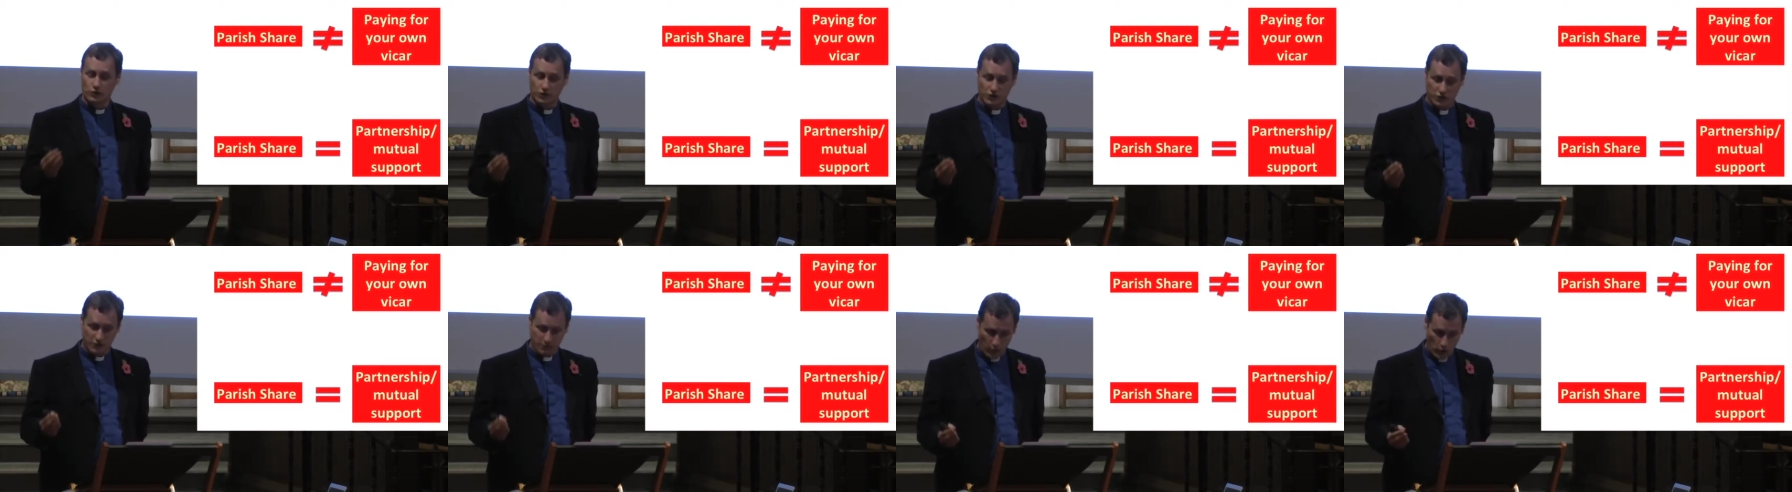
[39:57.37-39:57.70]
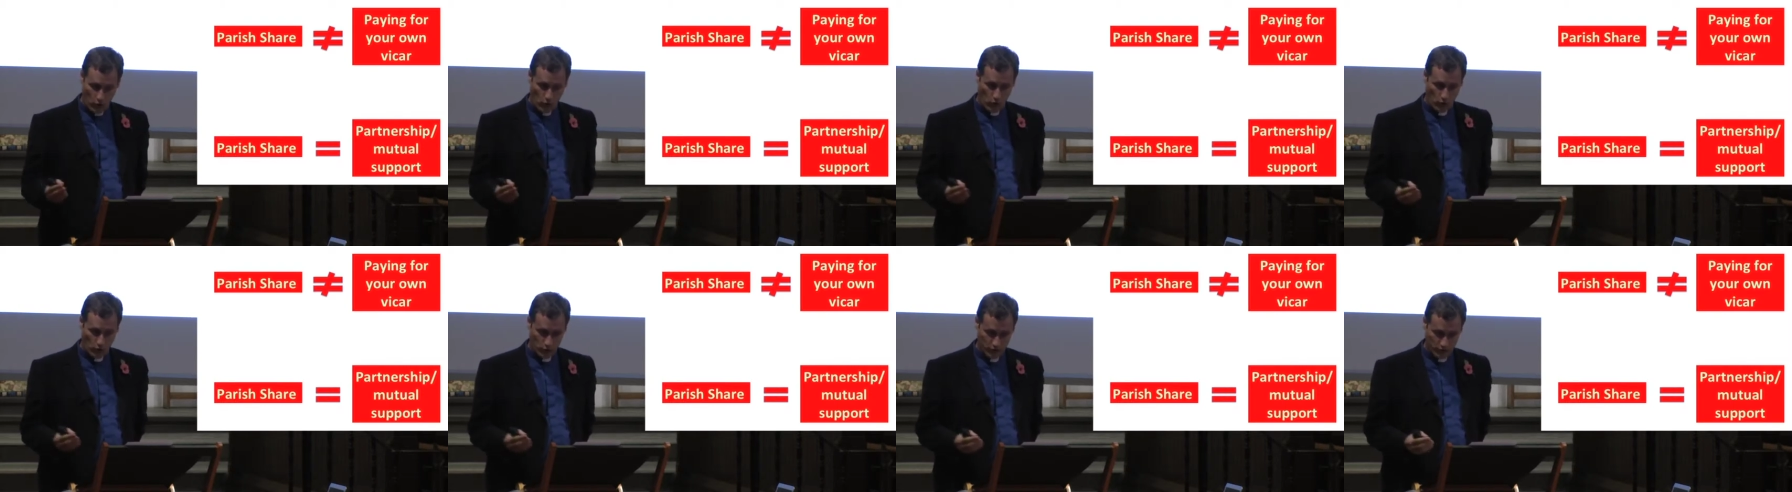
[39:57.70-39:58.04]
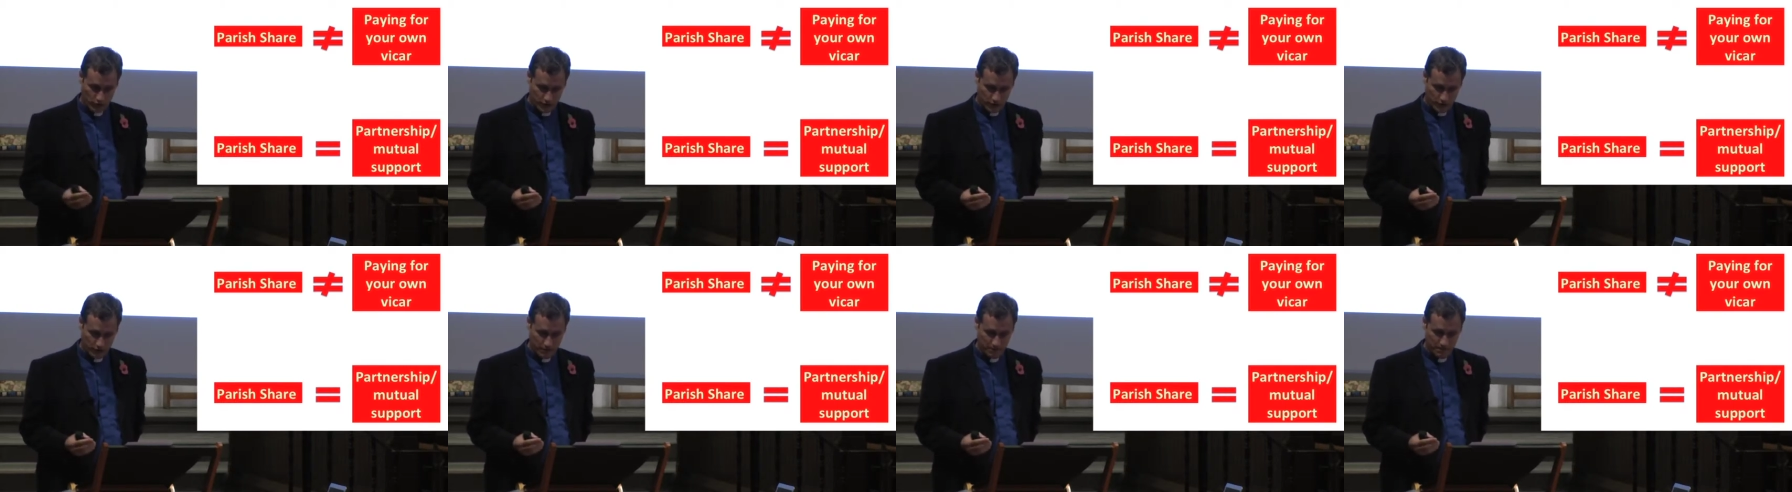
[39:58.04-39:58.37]

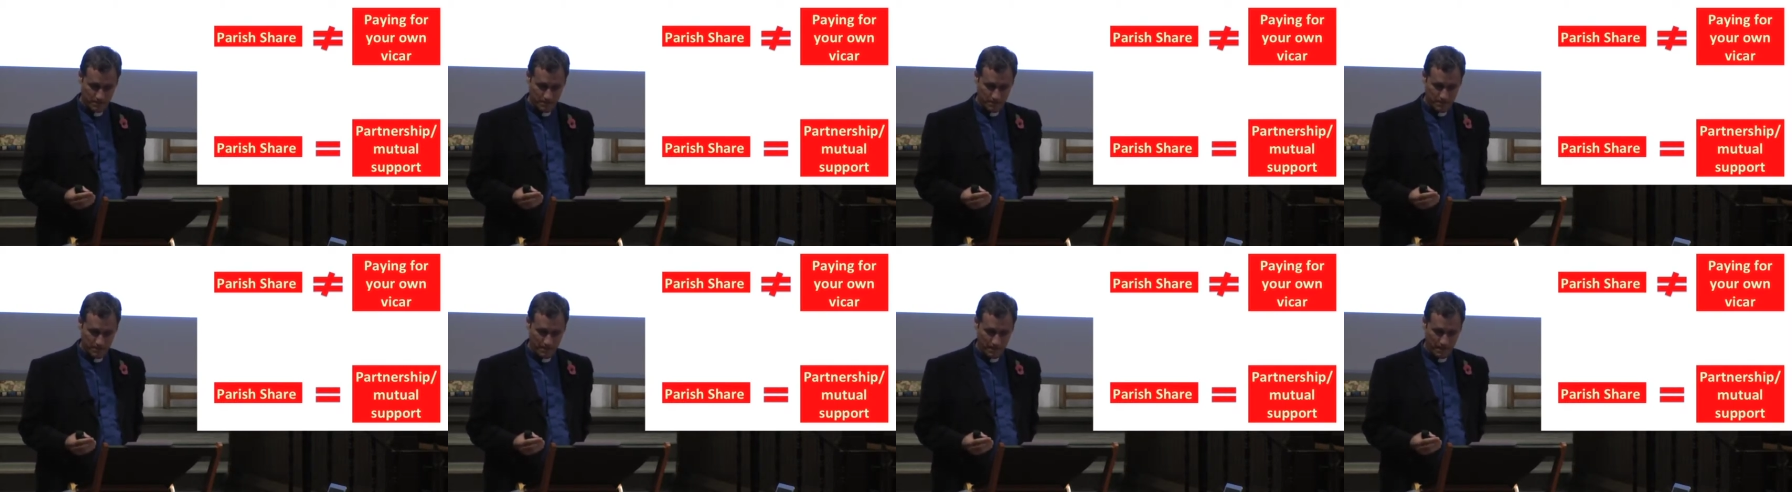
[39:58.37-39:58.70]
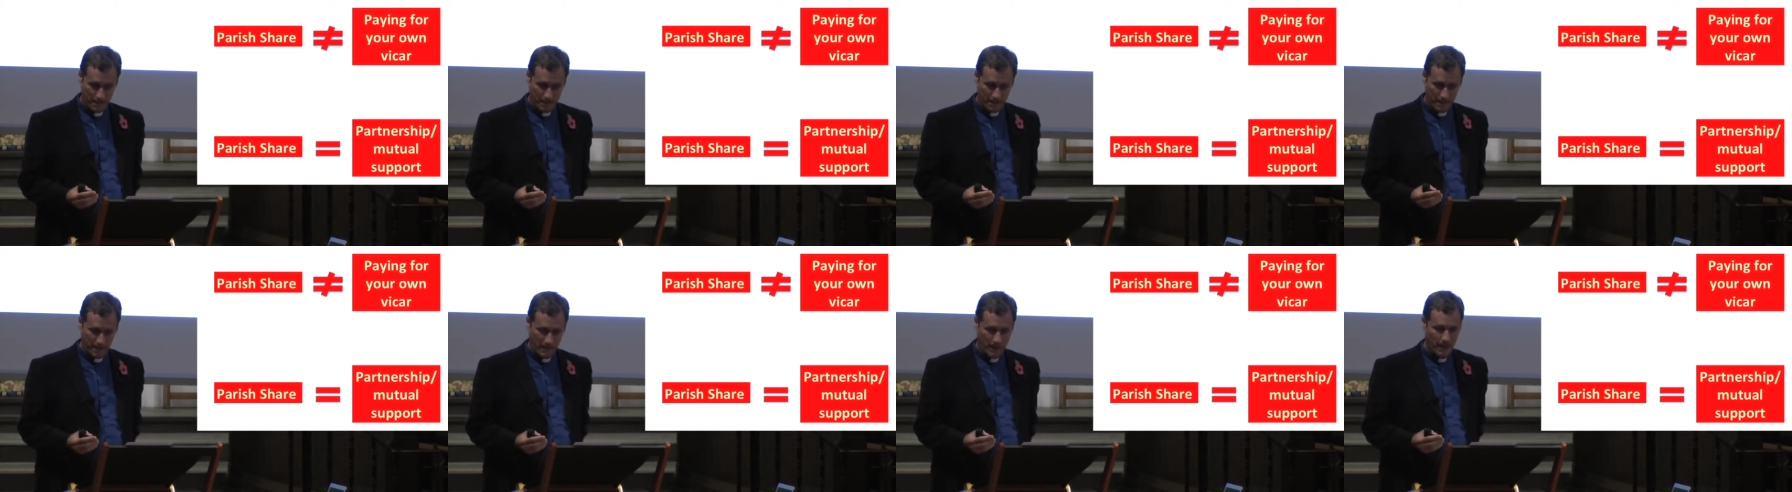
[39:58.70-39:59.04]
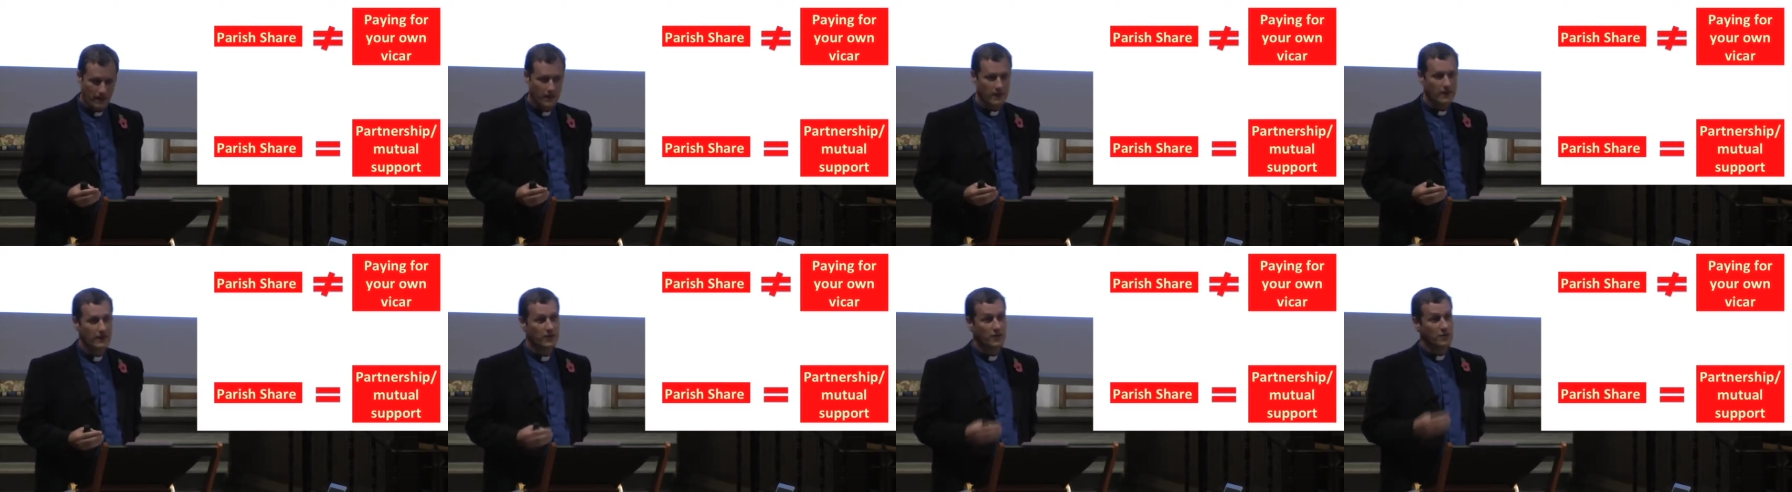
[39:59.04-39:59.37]
support.
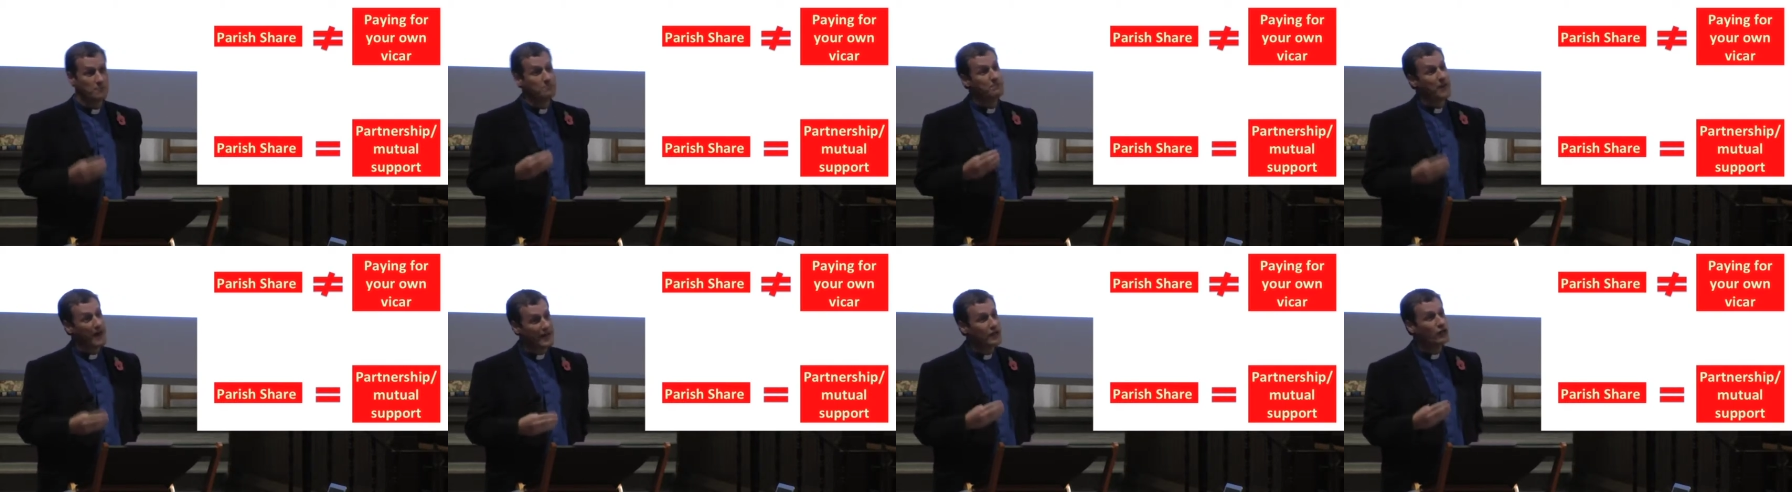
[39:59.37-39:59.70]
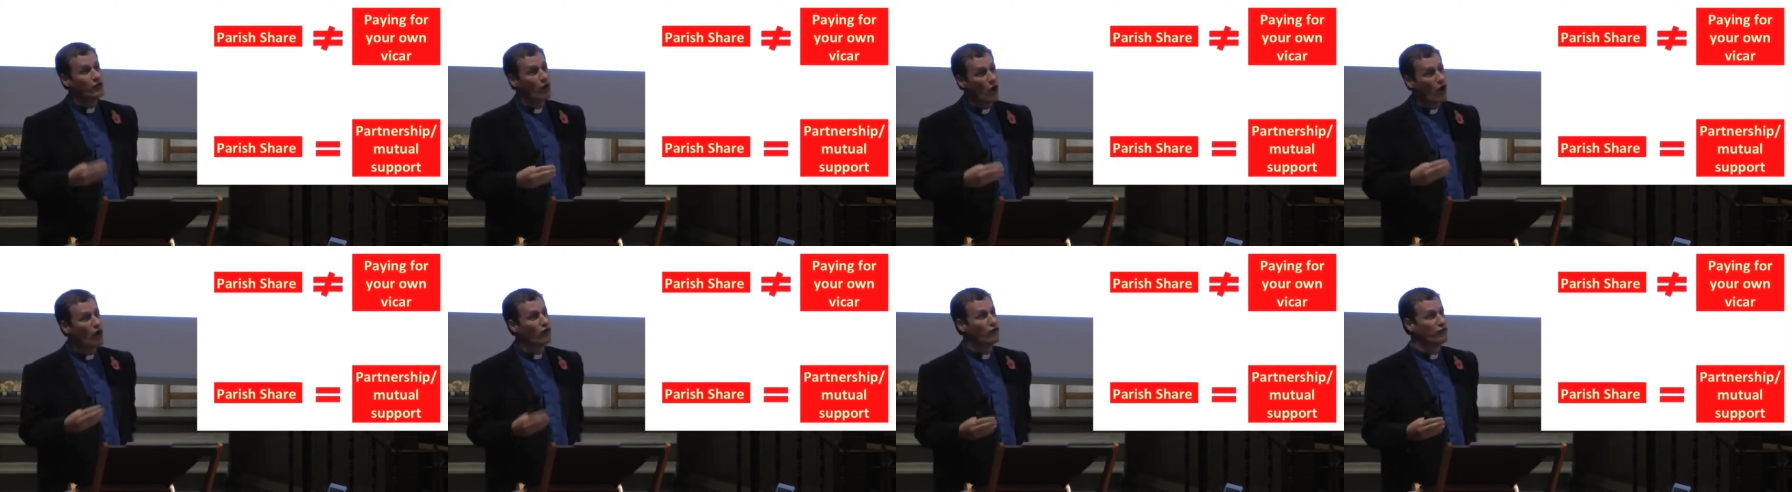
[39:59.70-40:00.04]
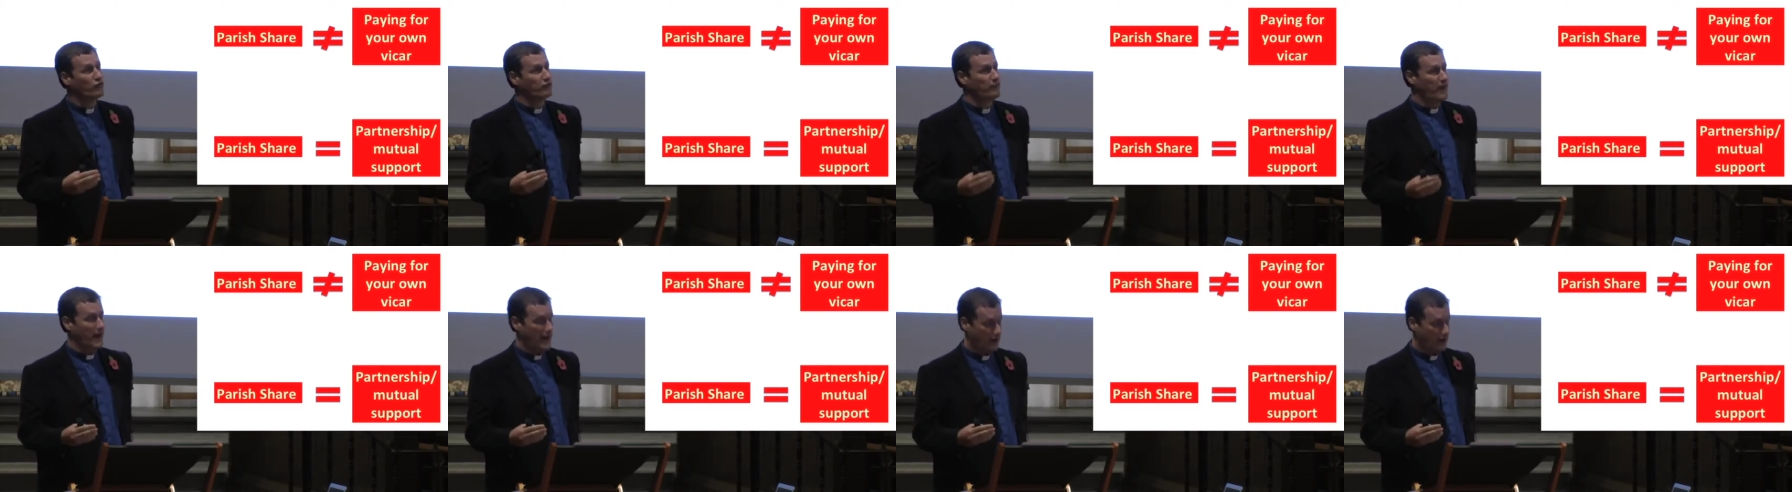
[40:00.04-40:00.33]
The better off